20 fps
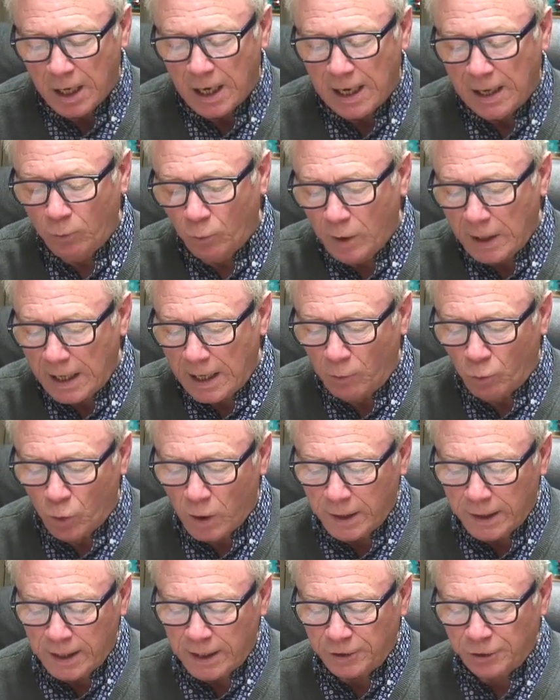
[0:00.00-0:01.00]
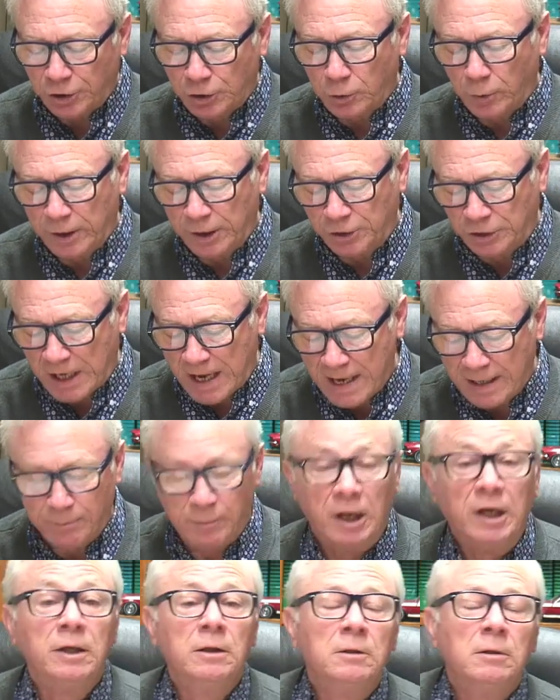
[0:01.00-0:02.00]
I, wa- I want us to
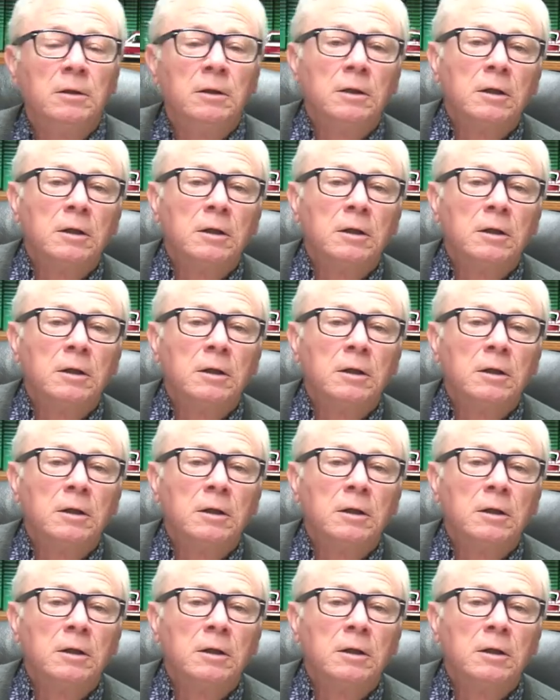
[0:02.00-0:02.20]
examine